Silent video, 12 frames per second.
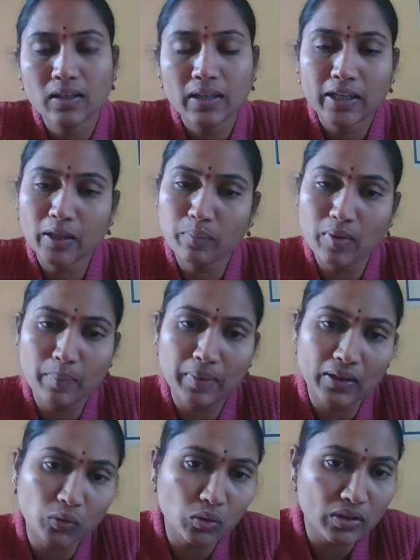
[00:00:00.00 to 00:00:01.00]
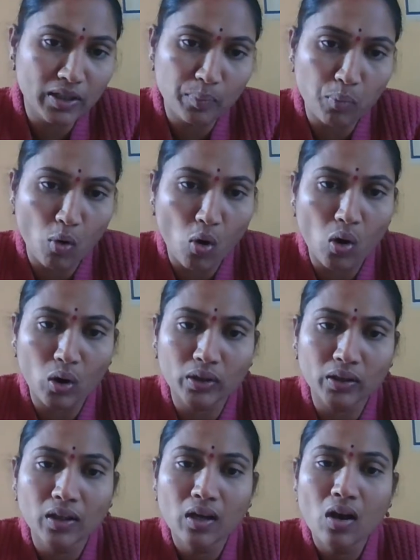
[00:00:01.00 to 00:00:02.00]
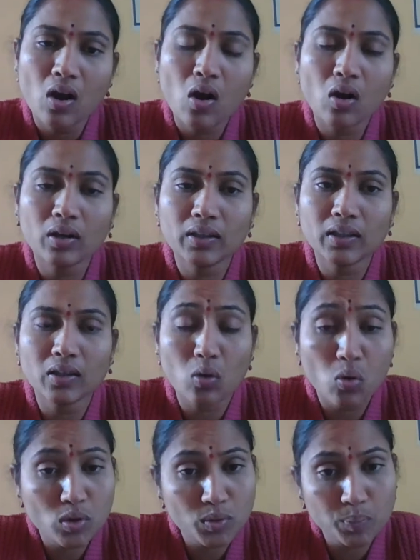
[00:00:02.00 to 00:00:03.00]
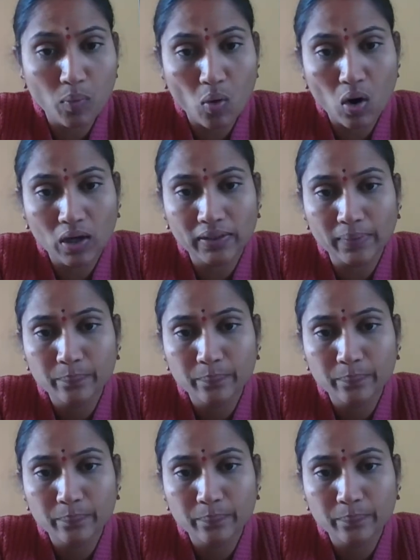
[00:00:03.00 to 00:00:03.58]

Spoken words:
It may be a tulsi pot or a rose pot.